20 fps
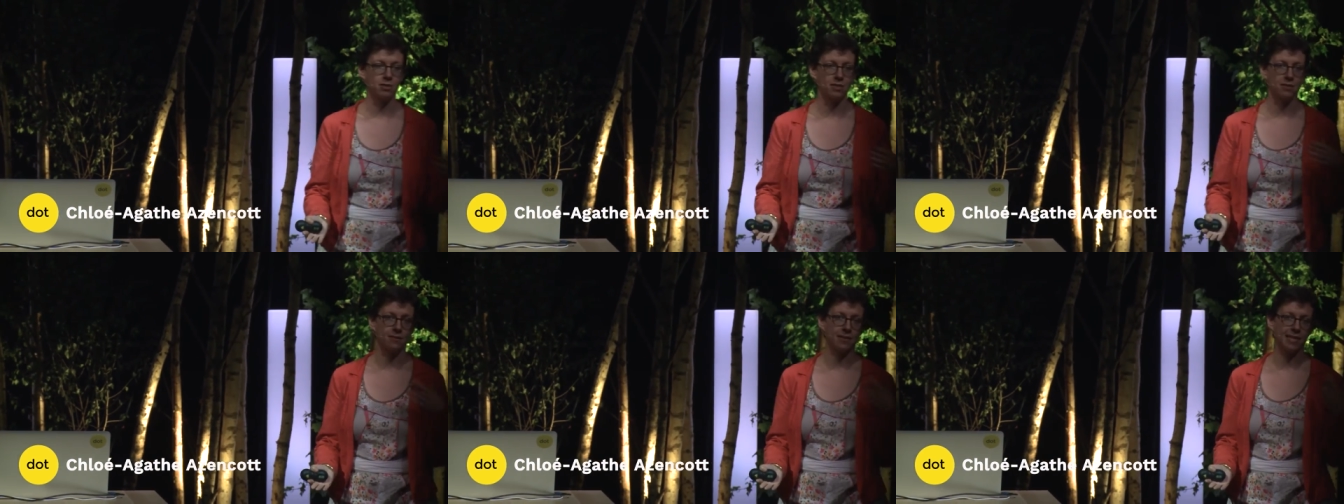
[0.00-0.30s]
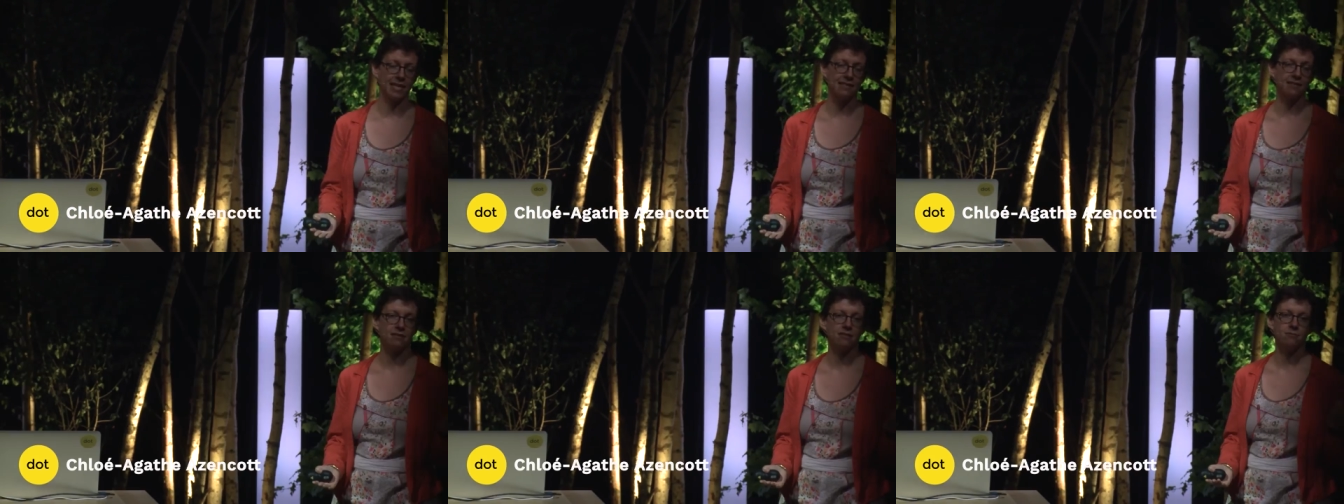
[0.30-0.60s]
which is a
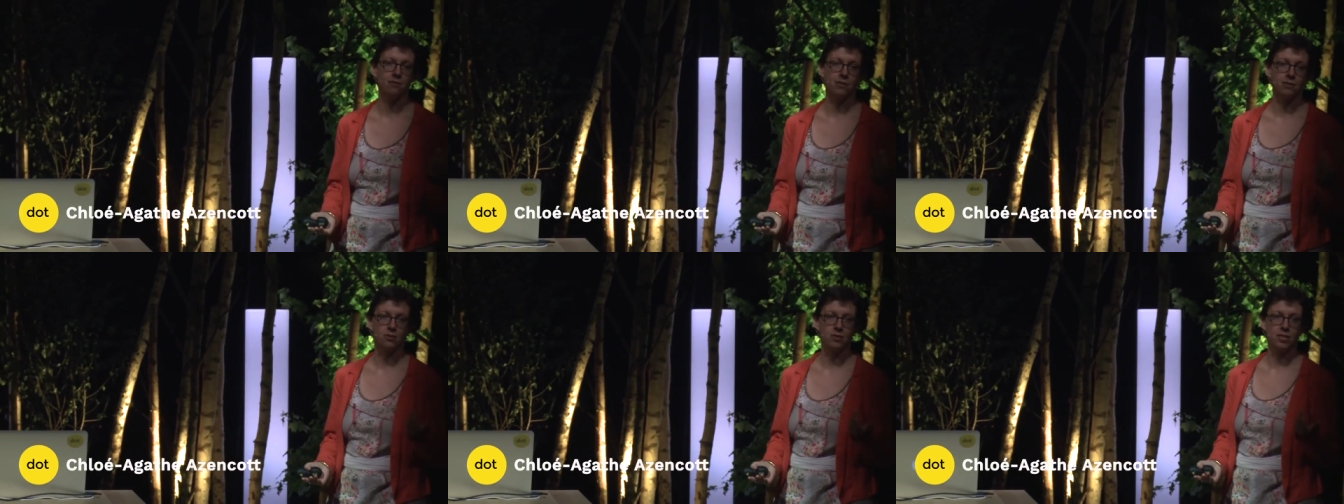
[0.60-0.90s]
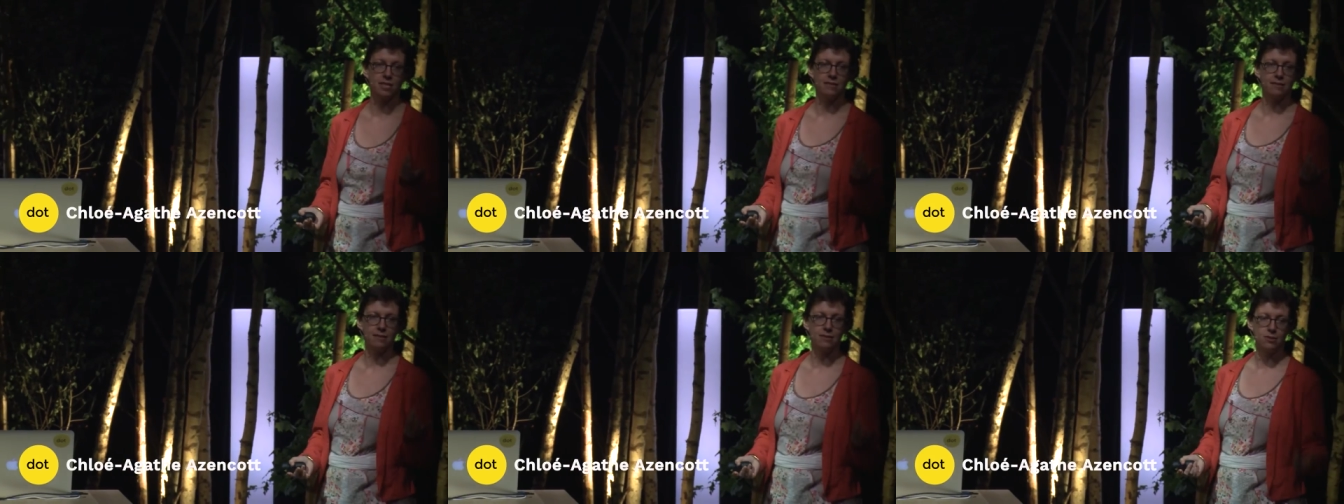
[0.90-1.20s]
cancer
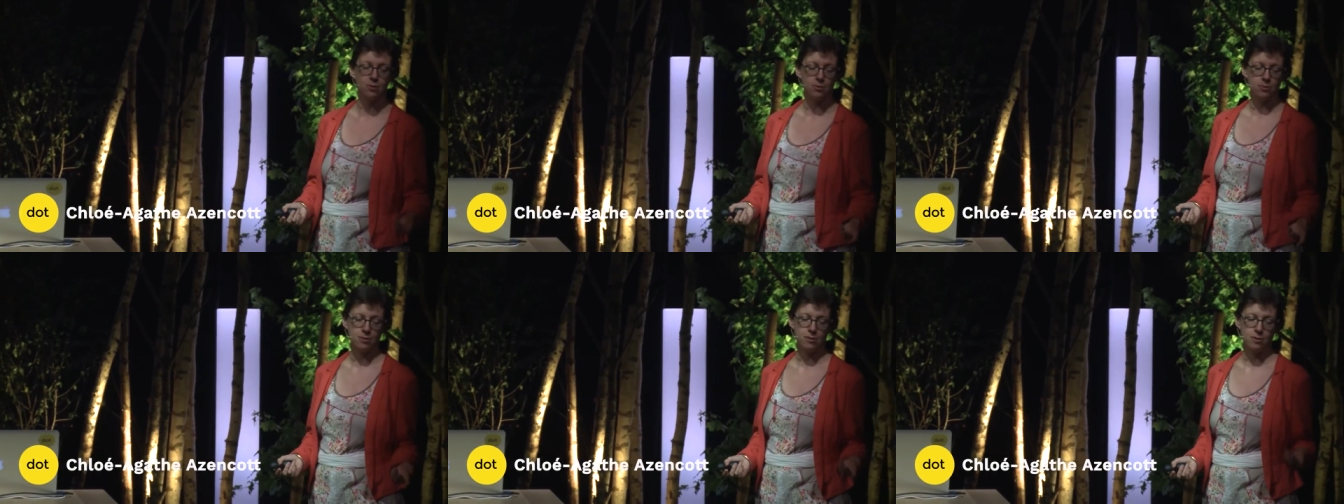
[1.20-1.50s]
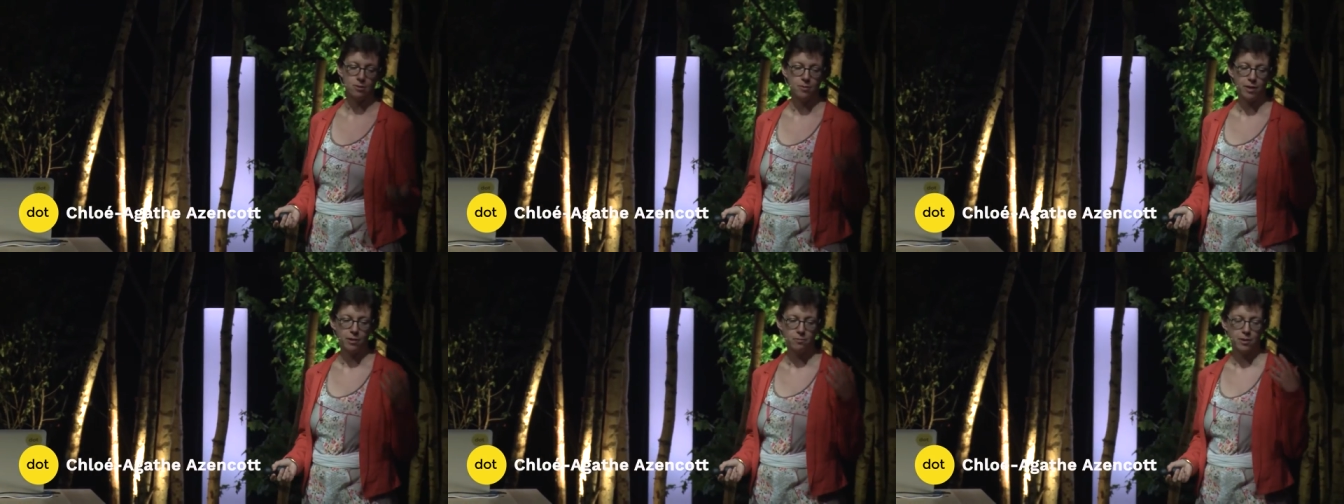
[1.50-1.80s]
research institute.
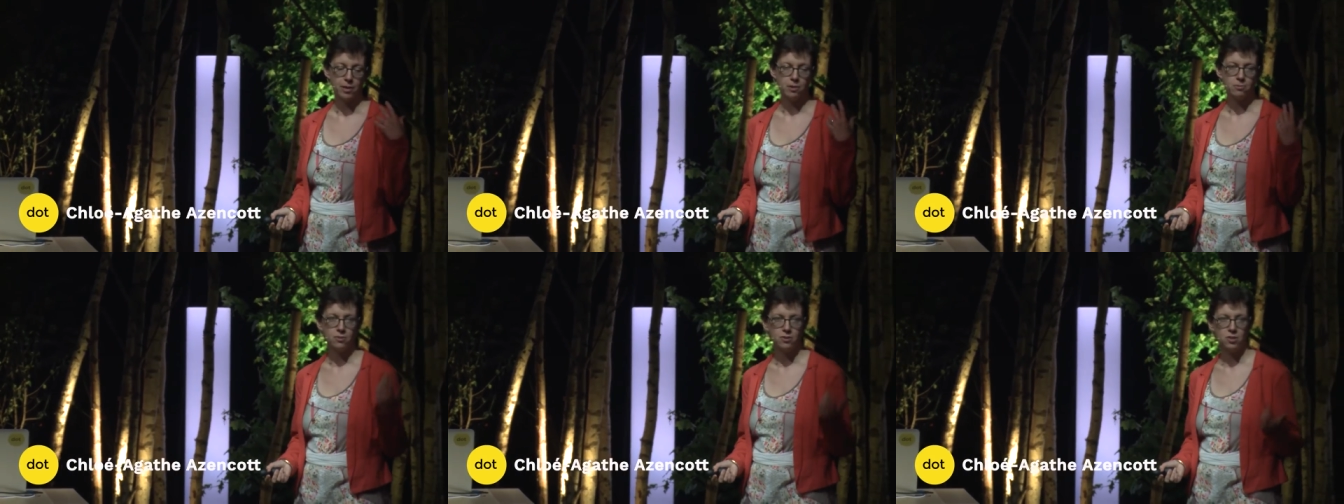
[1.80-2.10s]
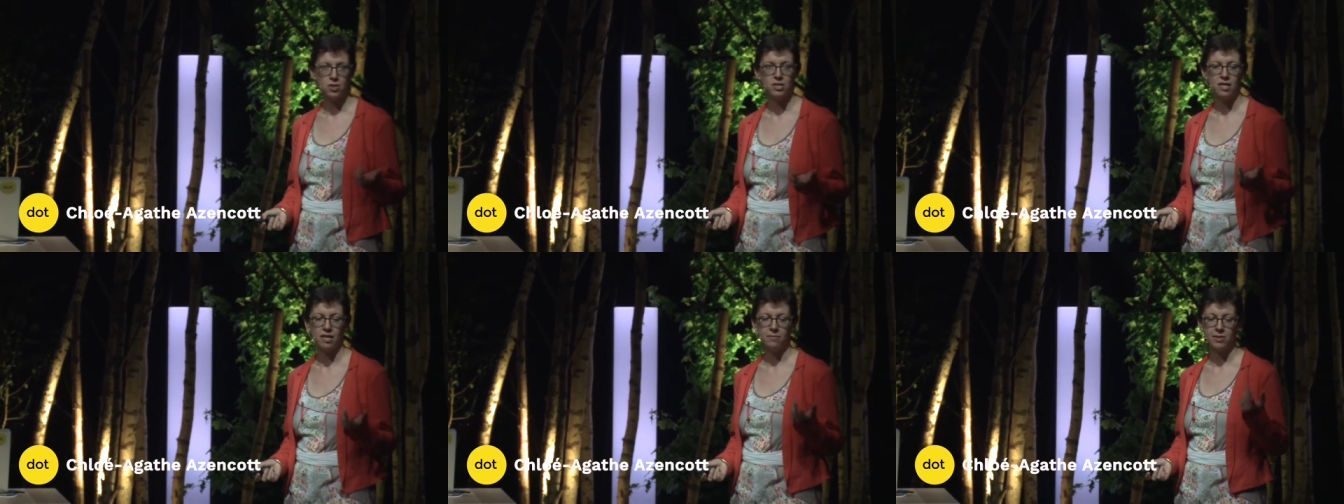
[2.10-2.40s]
So I work
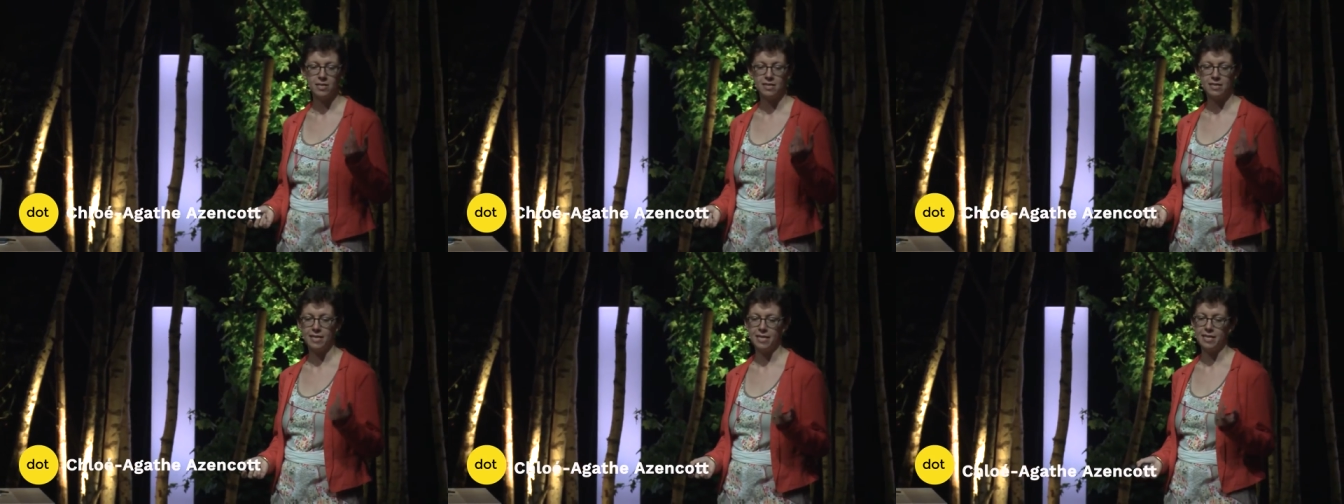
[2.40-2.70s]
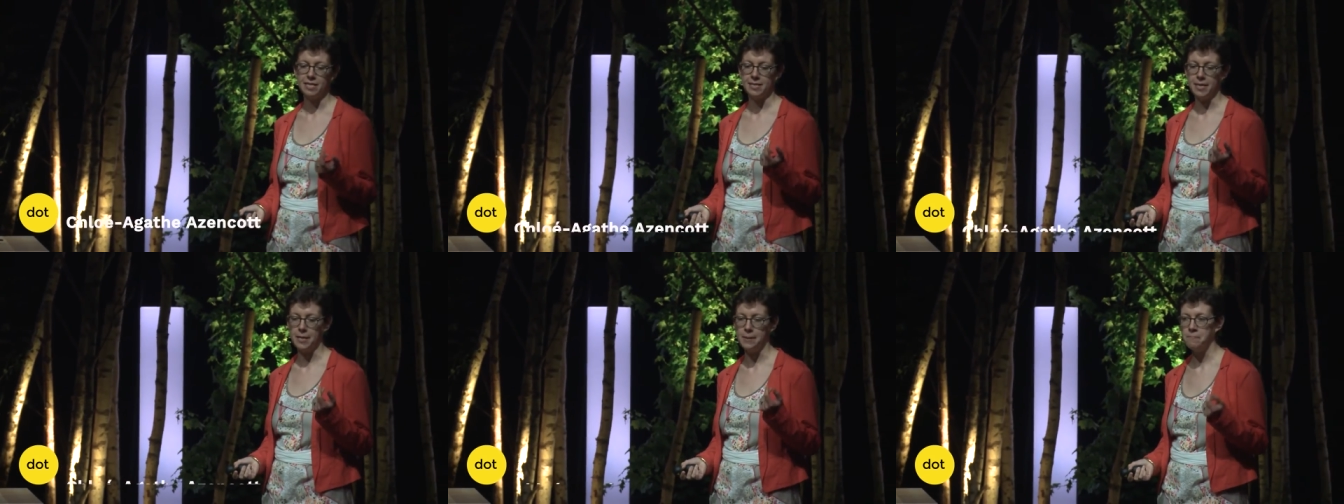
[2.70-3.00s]
with genomics
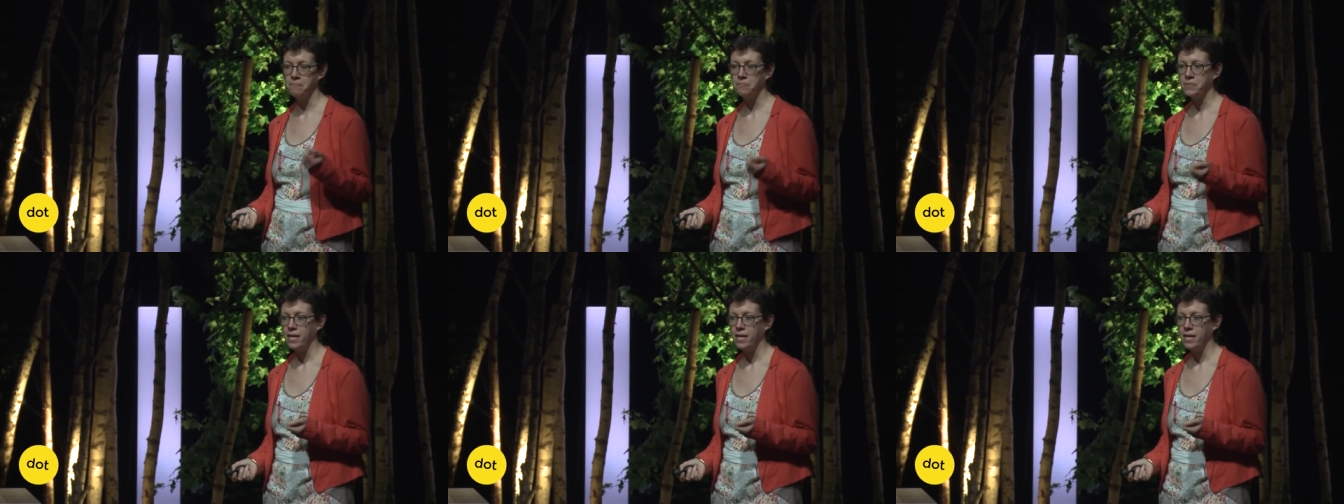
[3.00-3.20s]
data.